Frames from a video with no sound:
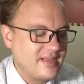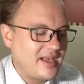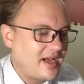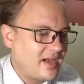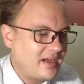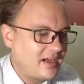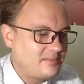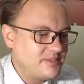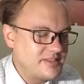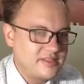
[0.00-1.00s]

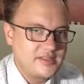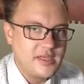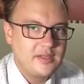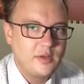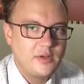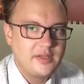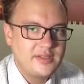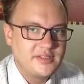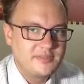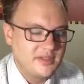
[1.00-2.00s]
I'm just going to say it, the whole
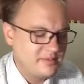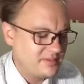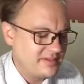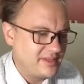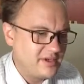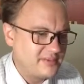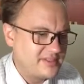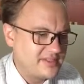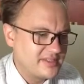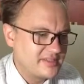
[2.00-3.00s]
thing just made me really
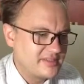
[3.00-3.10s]
homesick.